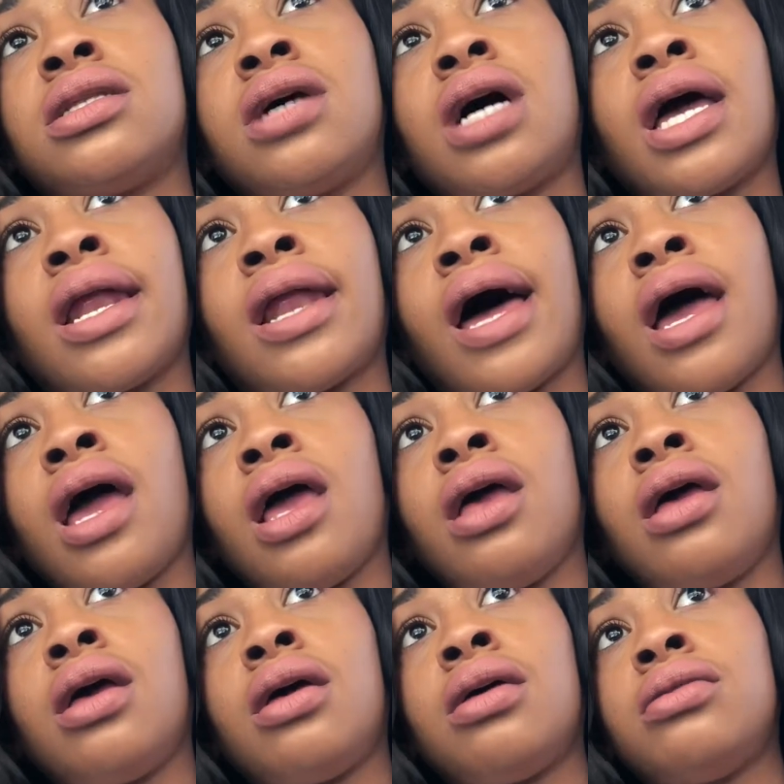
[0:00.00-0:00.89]
looking
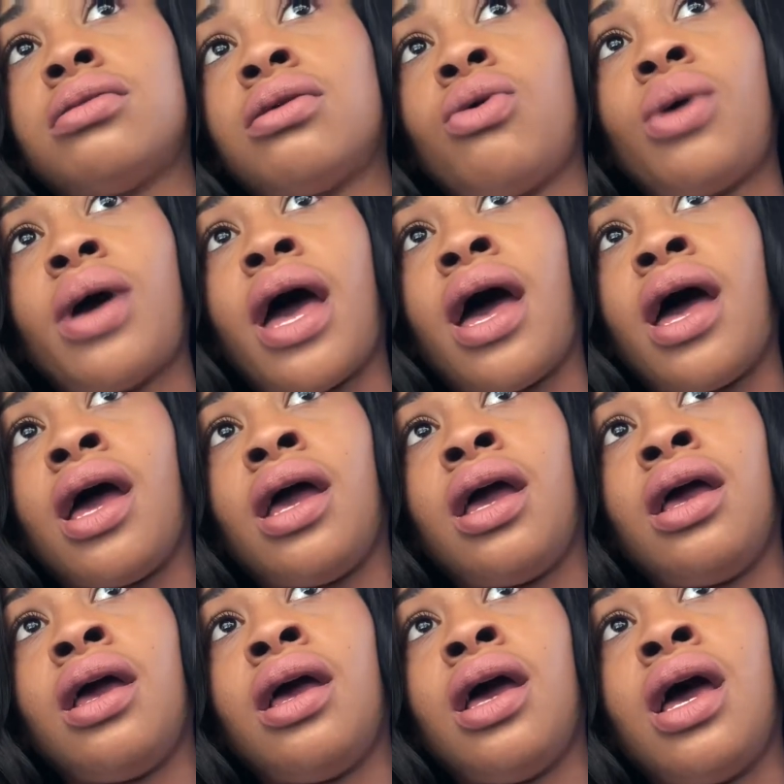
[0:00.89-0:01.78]
like,
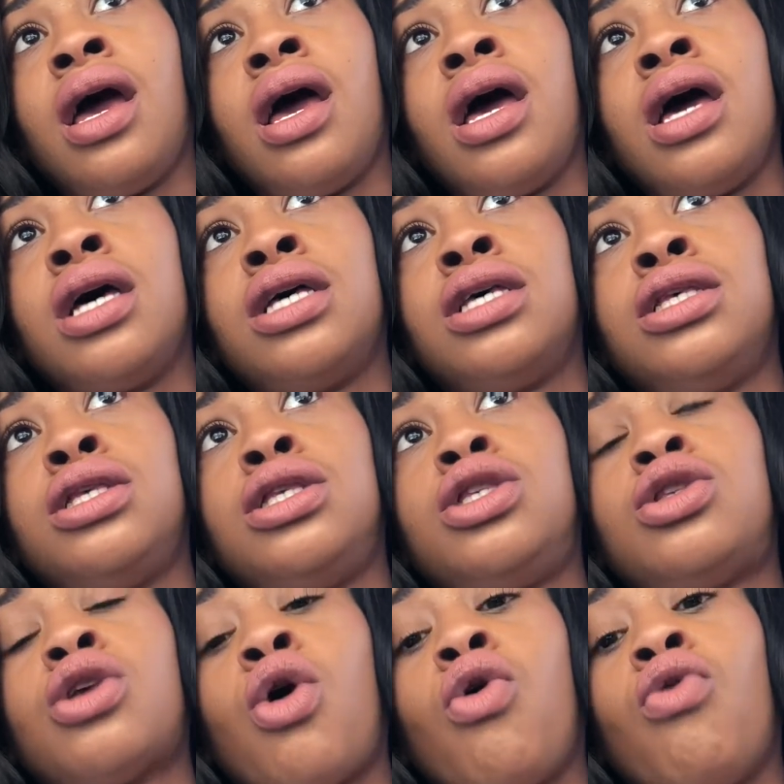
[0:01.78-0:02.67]
okay.
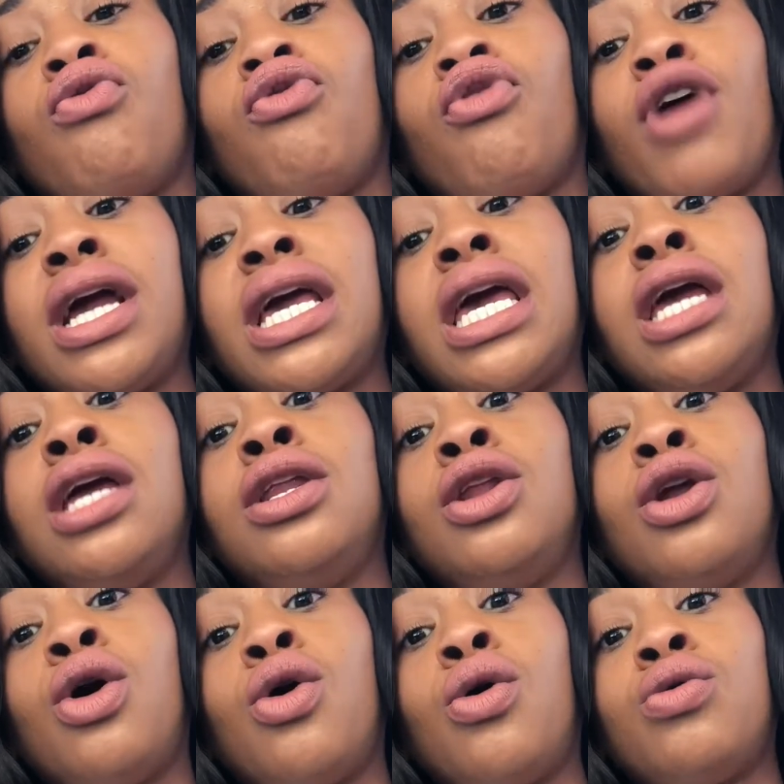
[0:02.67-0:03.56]
So Ricky
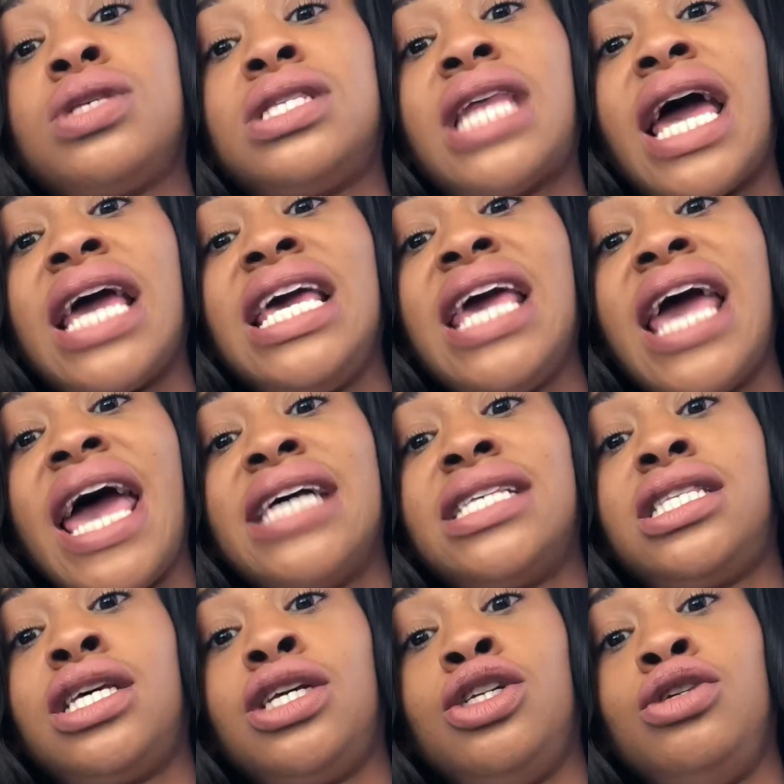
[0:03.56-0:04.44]
knows that he has
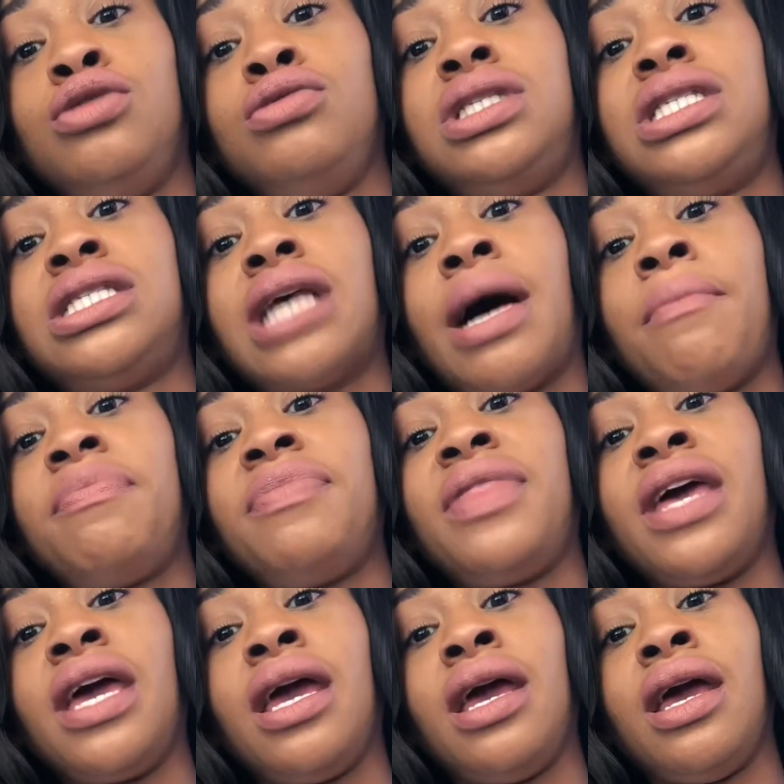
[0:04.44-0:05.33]
to do
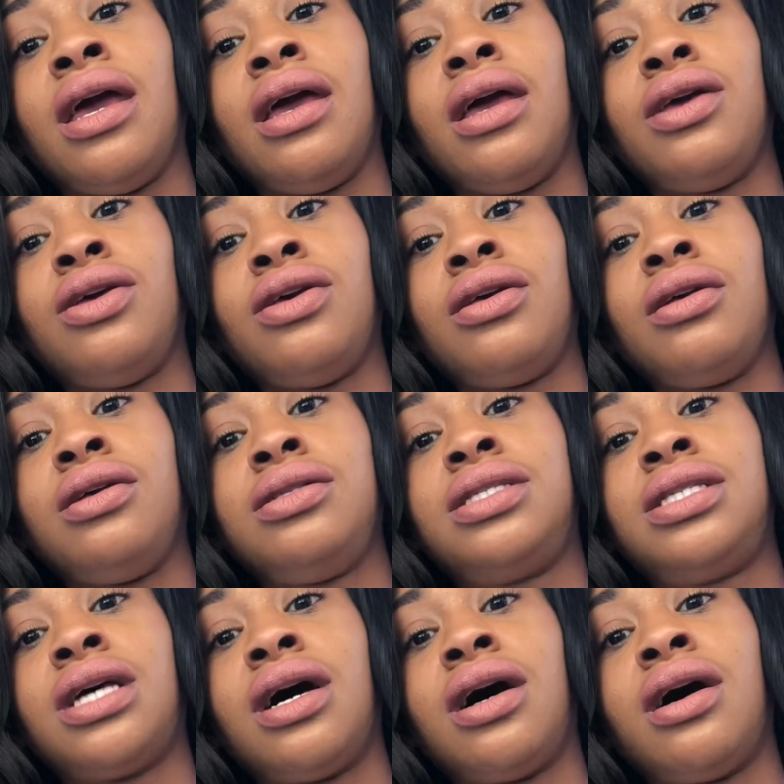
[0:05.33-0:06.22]
something
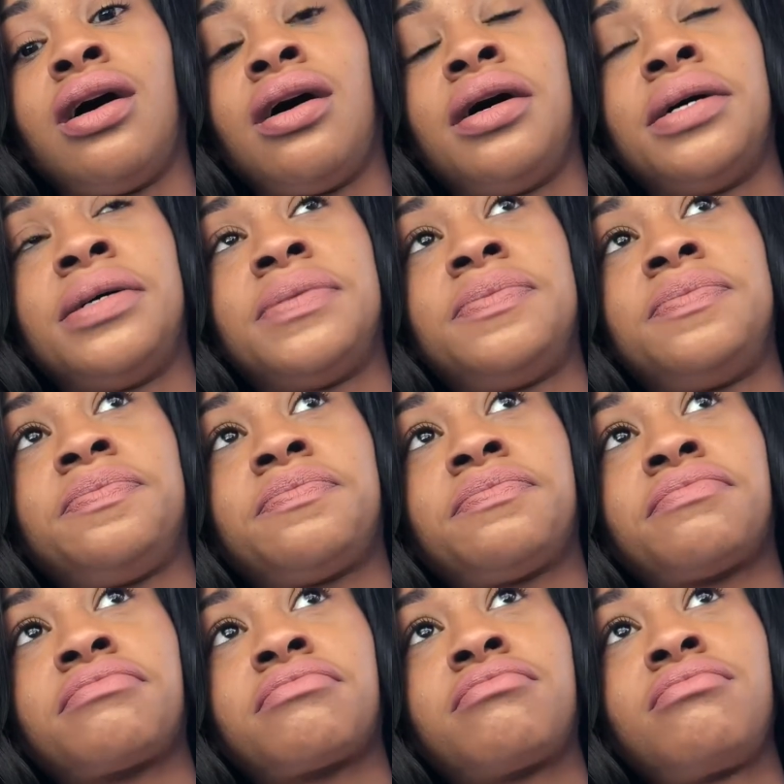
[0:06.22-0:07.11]
to
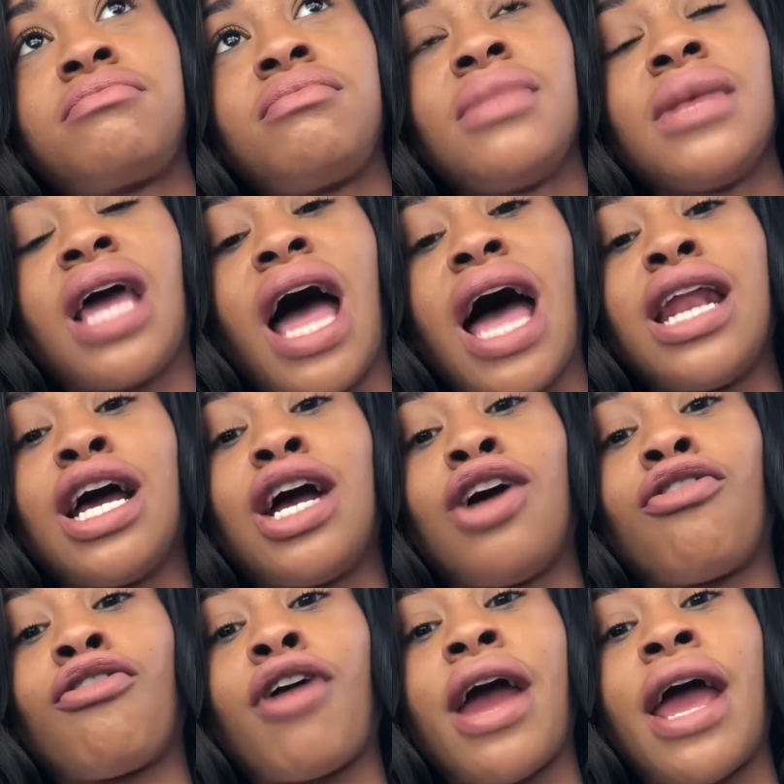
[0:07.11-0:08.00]
kind of
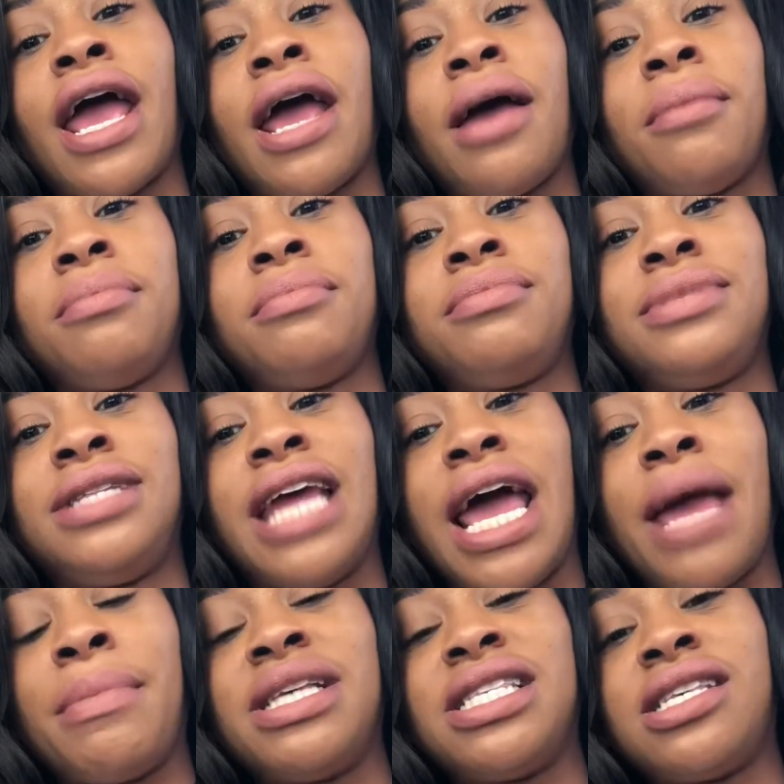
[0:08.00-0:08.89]
grab
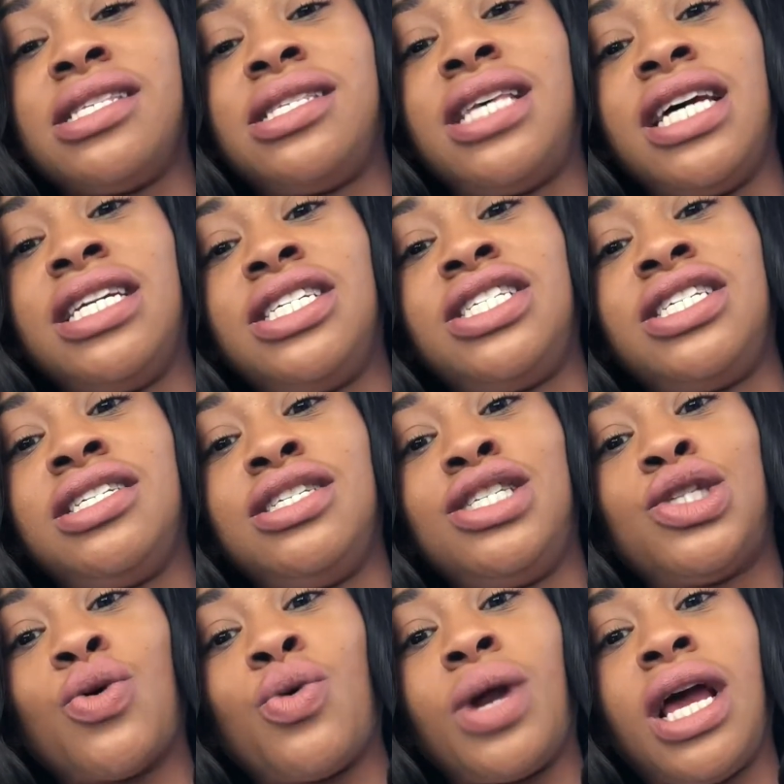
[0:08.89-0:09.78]
Damon's attention
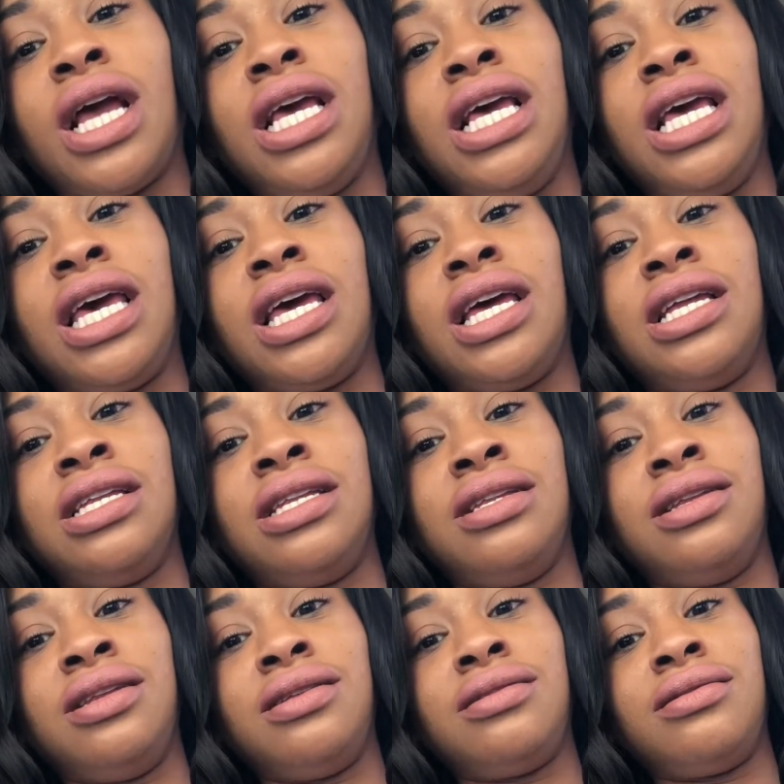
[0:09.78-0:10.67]
so that he
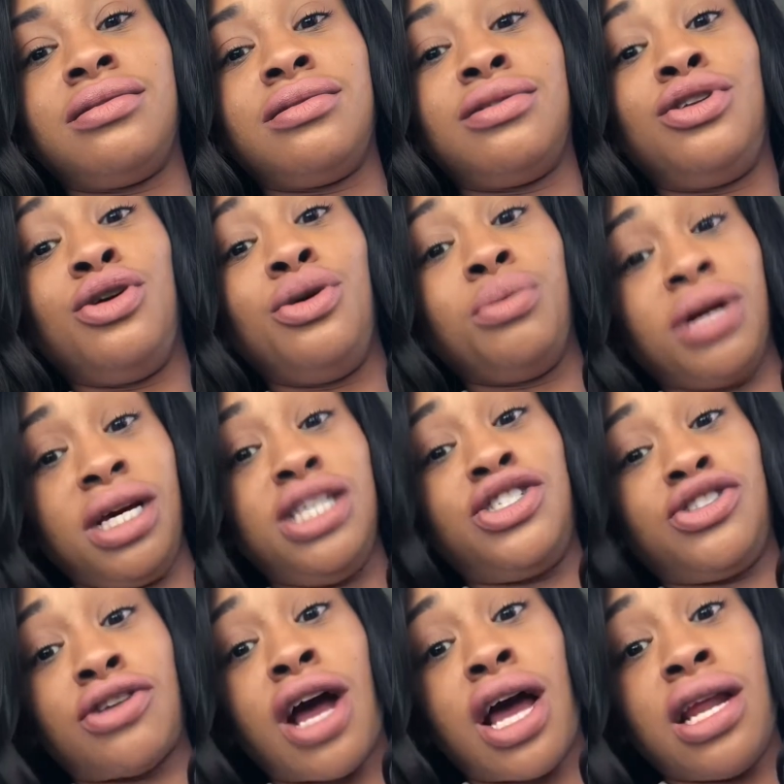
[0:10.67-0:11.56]
can do what
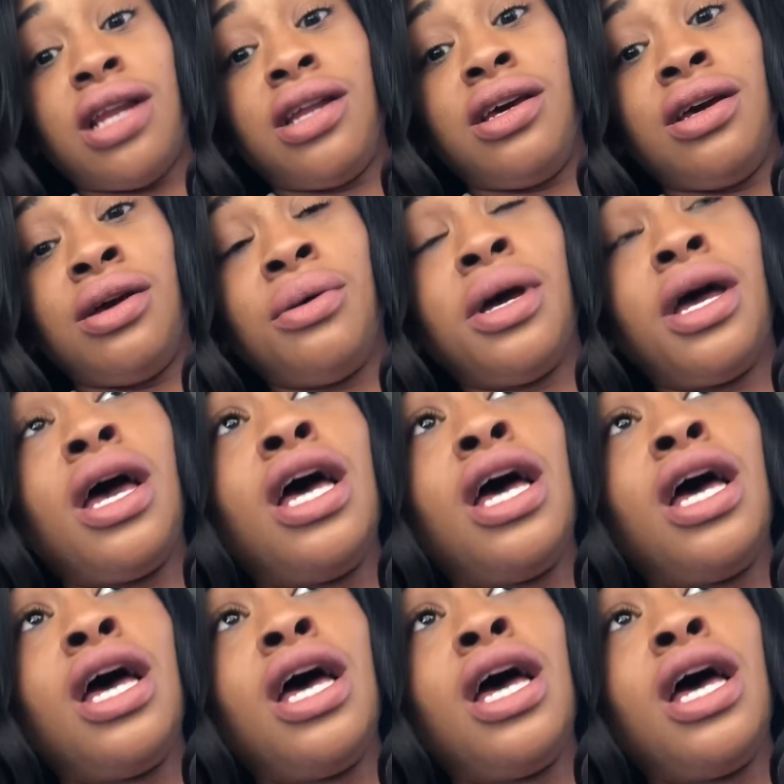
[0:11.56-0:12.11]
he's trying to do.